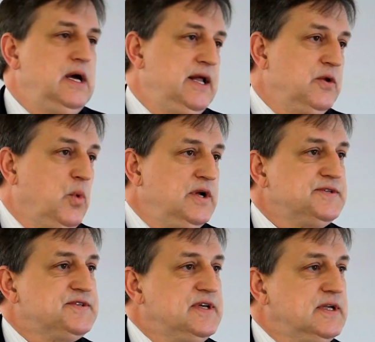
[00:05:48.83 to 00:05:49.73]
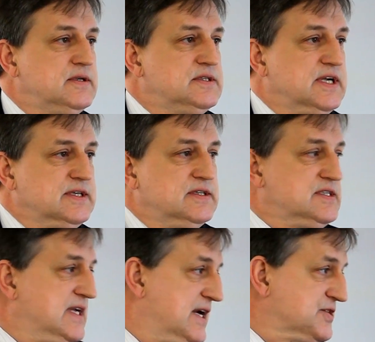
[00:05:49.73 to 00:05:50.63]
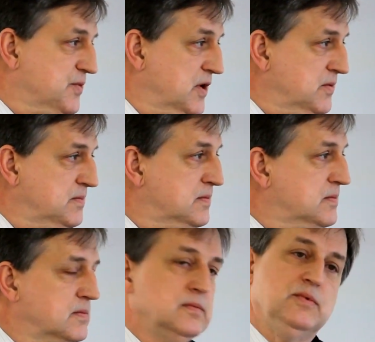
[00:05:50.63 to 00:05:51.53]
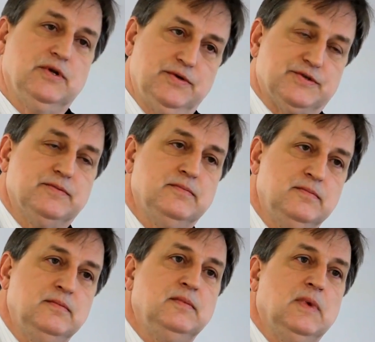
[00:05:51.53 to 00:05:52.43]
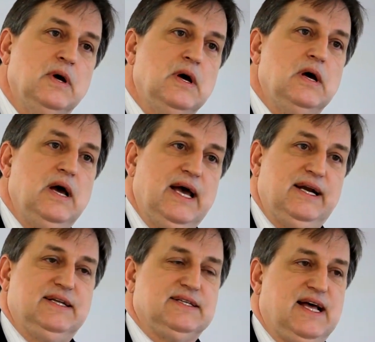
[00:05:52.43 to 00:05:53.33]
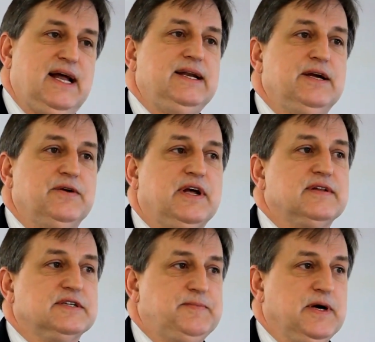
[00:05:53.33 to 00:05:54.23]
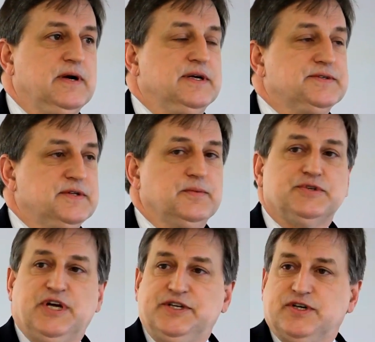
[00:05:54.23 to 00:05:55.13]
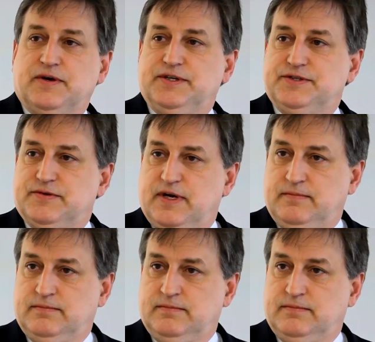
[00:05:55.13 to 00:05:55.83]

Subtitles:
And the ones that stick to the status quo will lose. And it is that near-death experience that will change our industry.